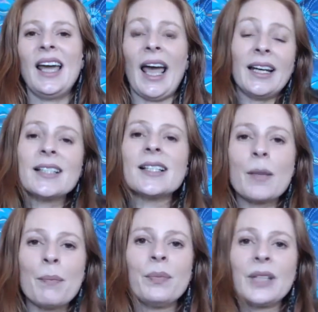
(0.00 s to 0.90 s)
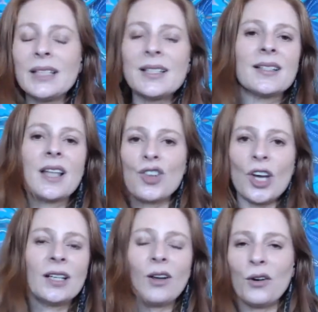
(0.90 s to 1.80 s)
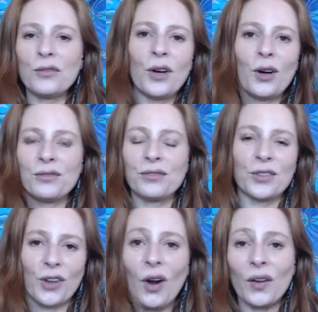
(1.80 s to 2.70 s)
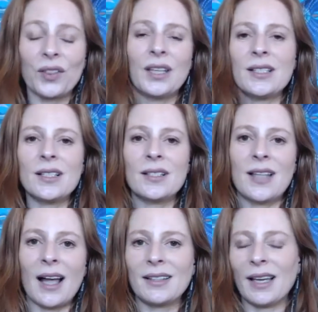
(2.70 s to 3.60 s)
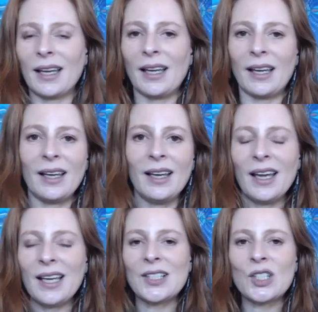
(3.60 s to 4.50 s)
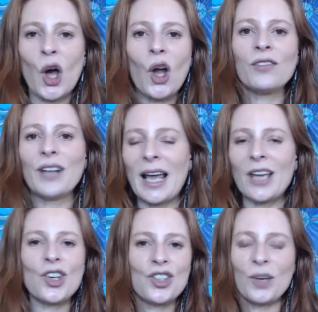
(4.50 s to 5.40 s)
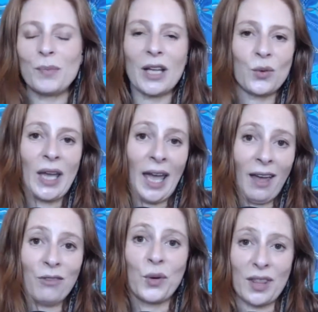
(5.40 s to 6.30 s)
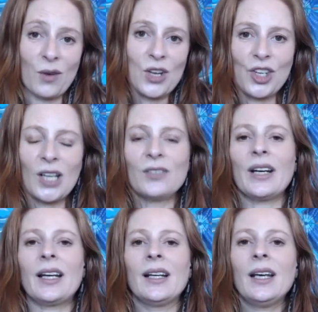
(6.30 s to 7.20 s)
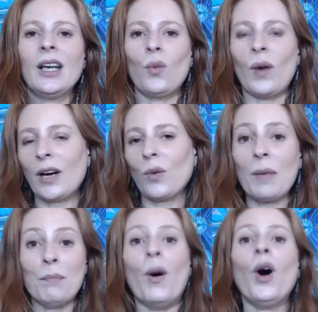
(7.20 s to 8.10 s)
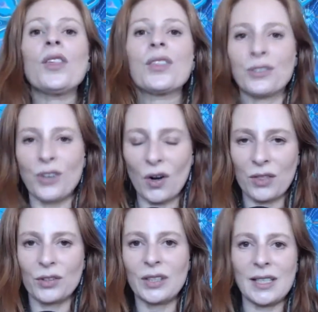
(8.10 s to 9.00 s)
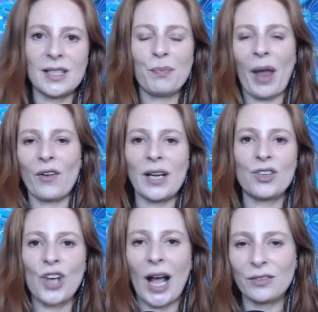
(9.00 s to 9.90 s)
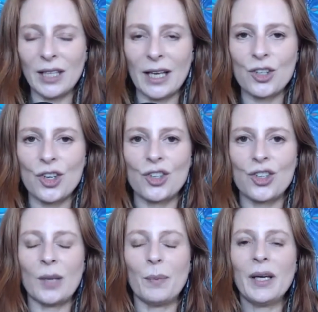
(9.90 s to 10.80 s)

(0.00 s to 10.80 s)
And this is the journey of growth. This is that soul relationship that we have with our children, where we both grow through this parent-child relationship.